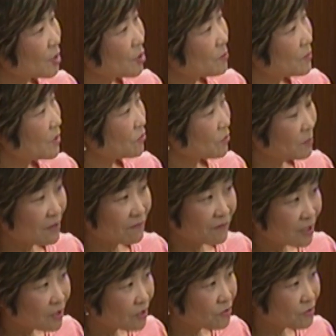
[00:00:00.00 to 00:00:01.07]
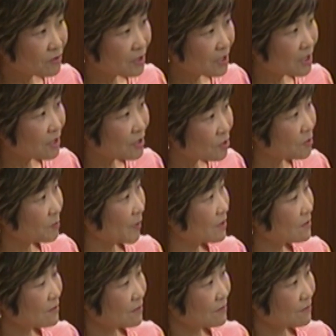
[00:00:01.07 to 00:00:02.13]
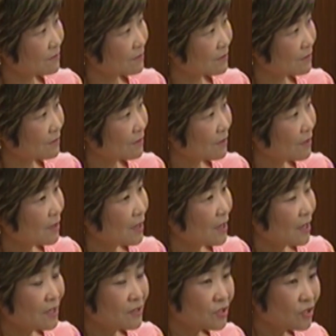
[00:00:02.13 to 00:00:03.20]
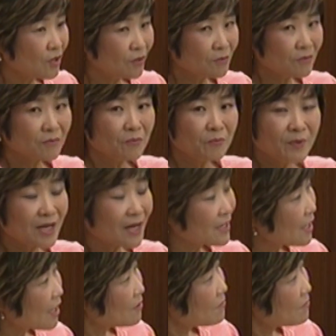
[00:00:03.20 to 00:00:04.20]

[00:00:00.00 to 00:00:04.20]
but to be financially independent. And so we are now